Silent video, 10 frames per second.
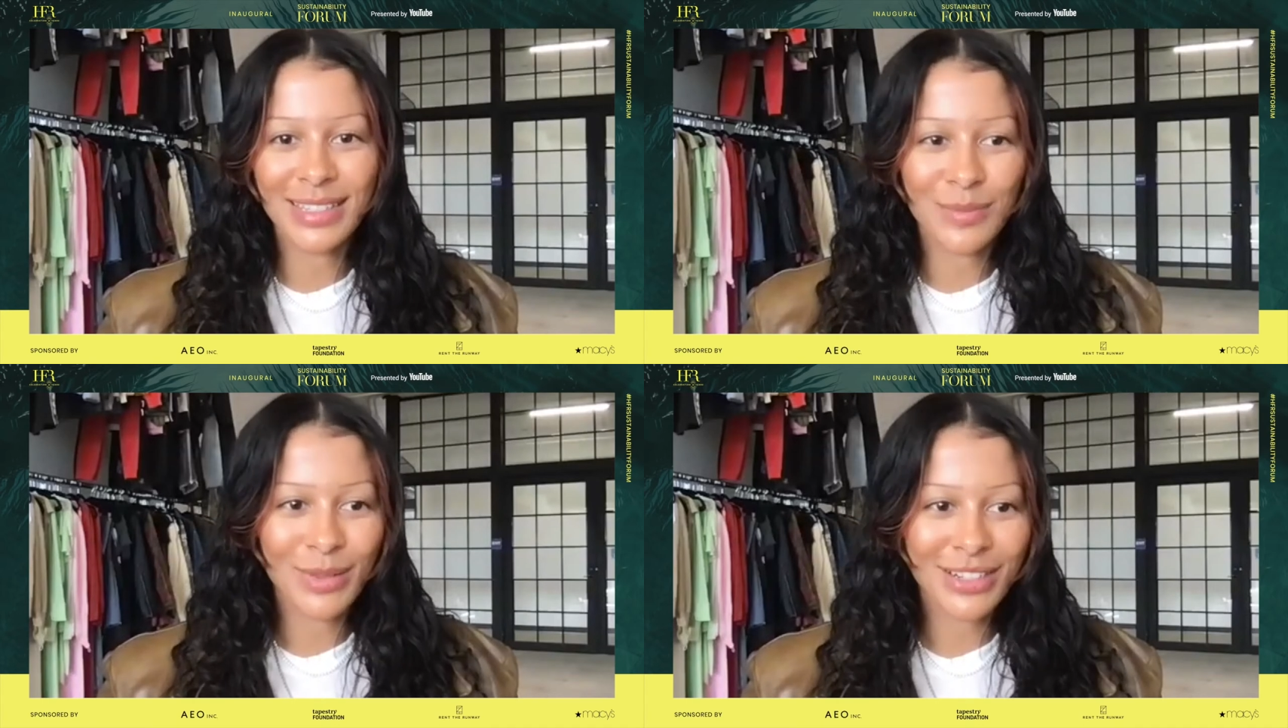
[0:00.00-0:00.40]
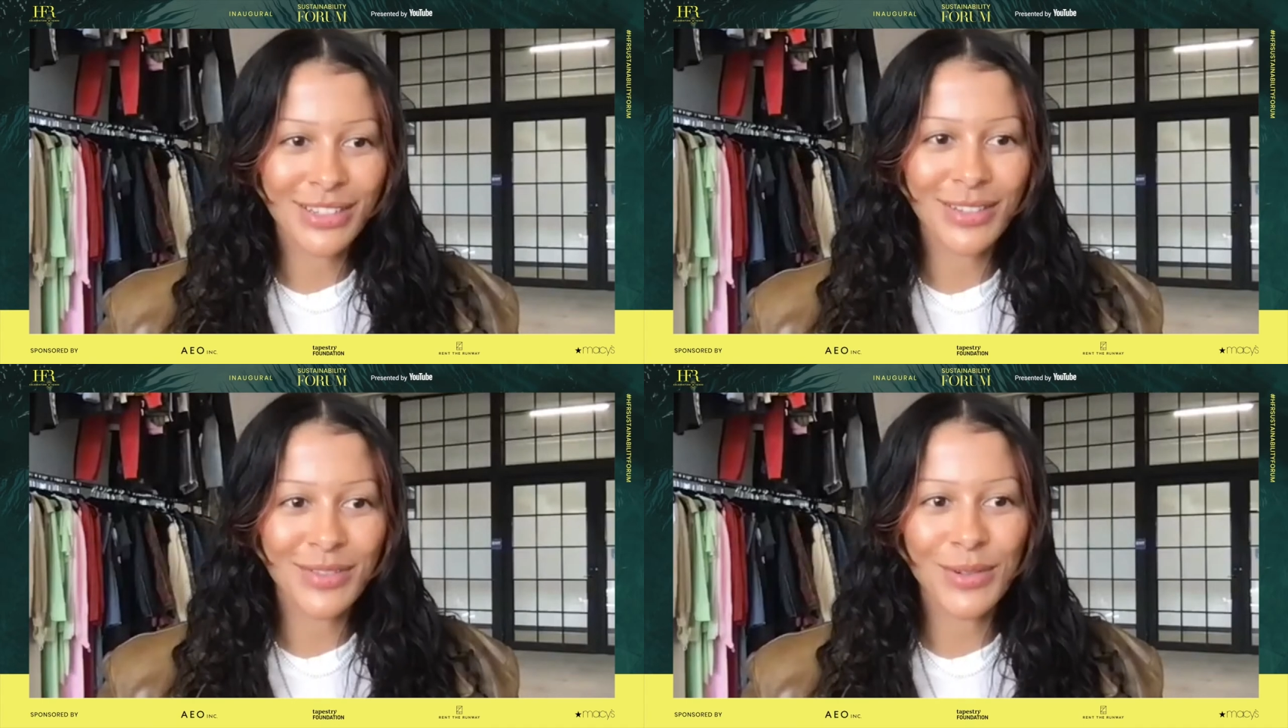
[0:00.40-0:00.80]

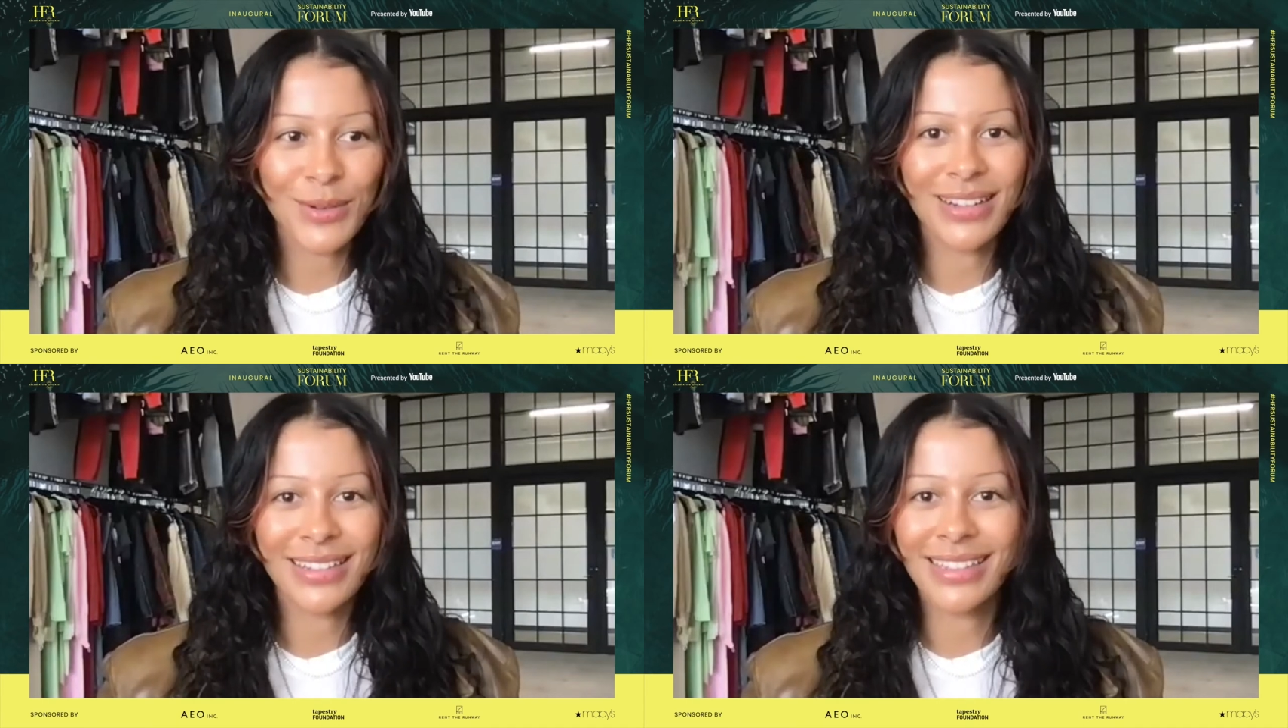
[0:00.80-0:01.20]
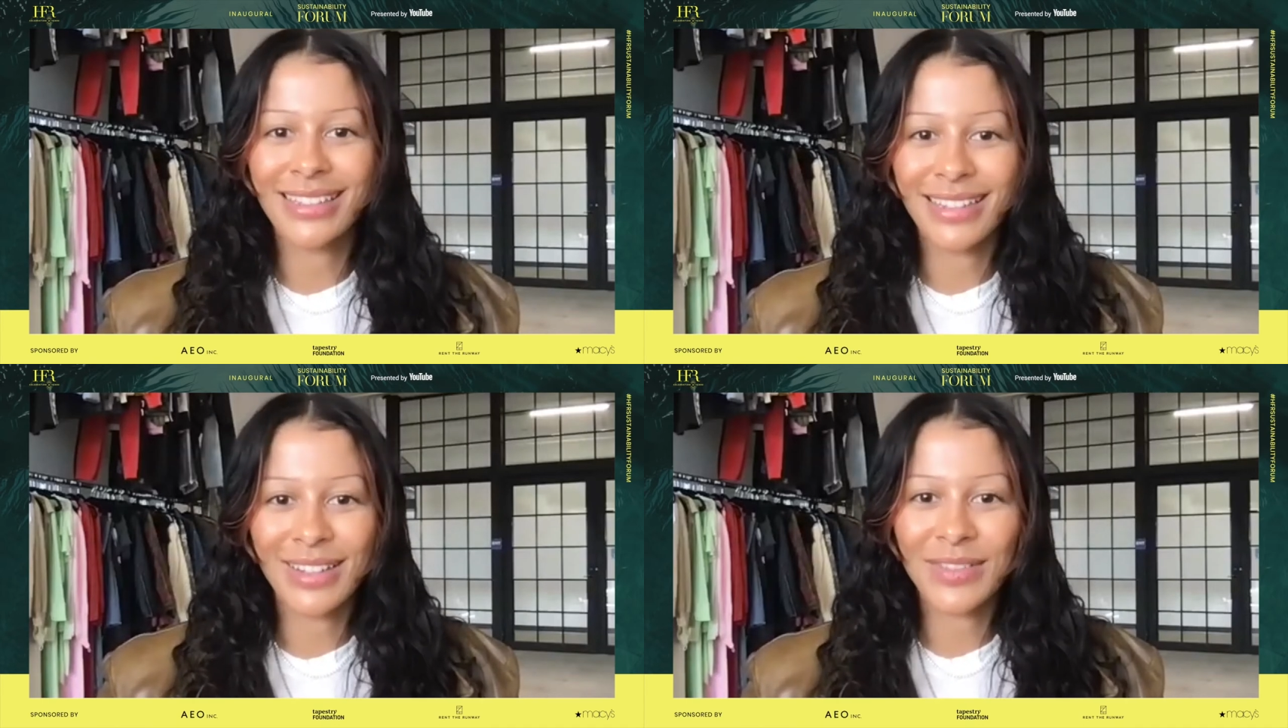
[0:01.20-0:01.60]
especially for the
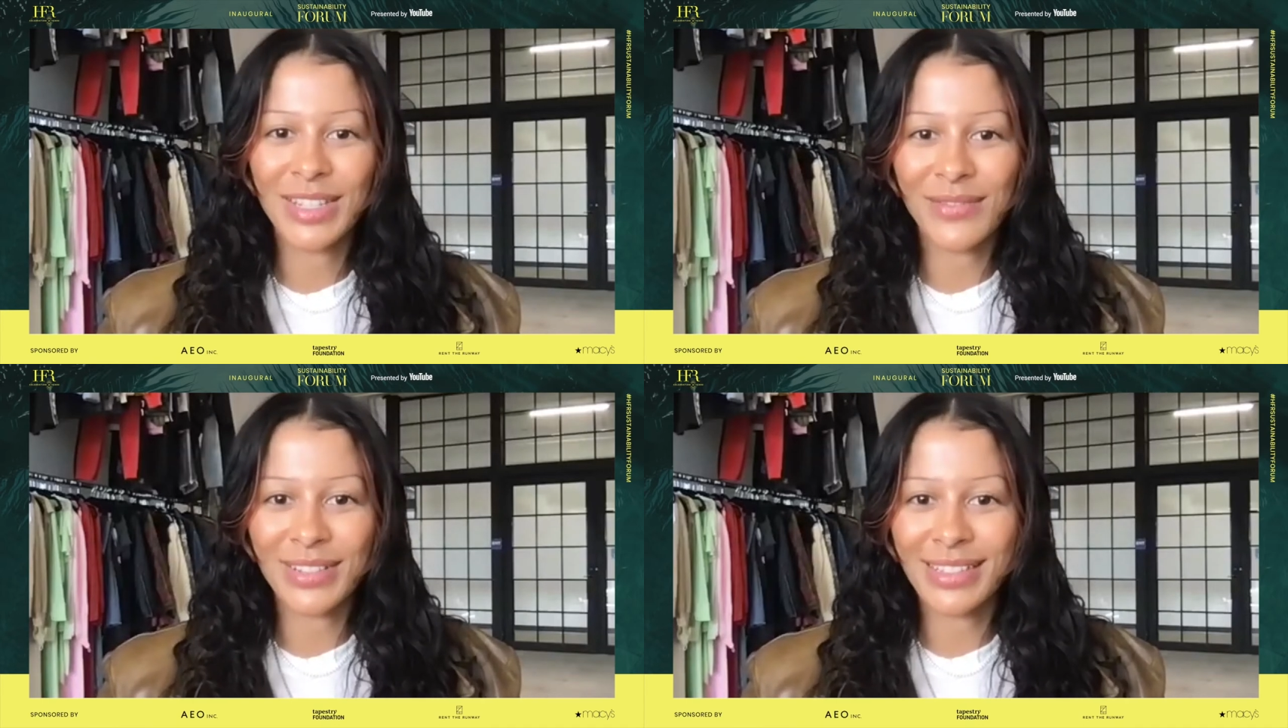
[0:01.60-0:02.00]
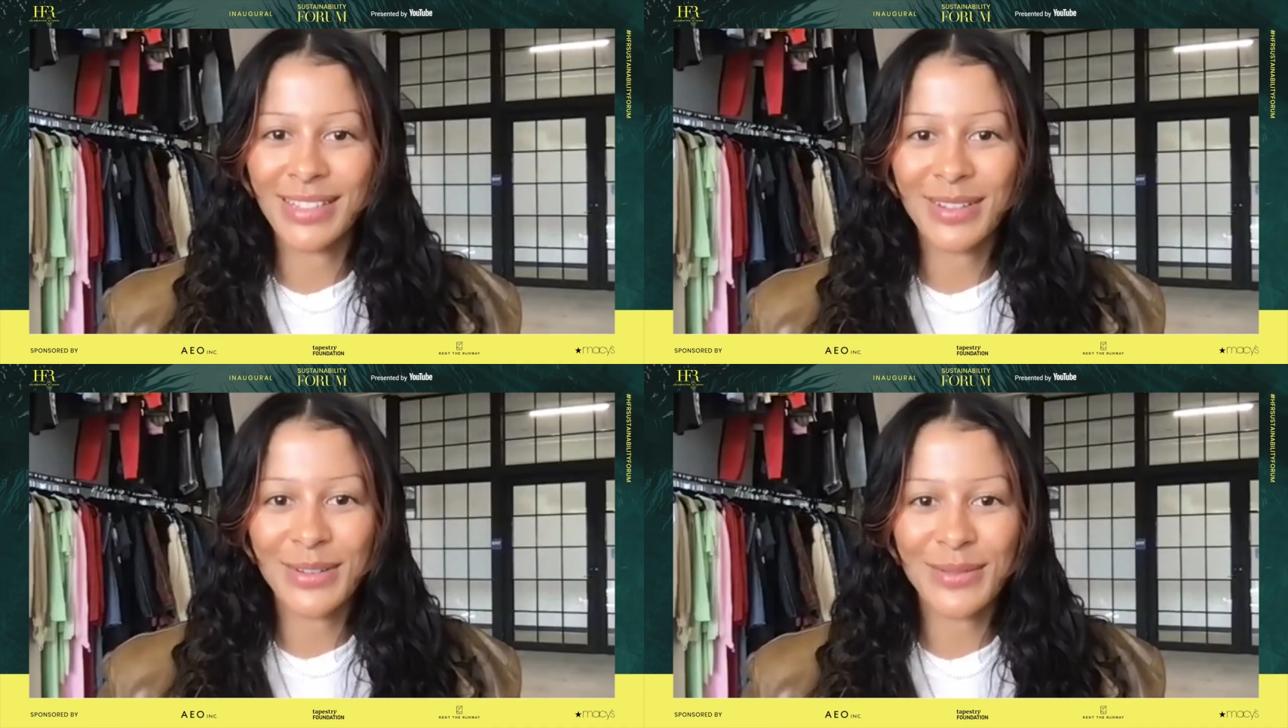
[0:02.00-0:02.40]
city of San Francisco,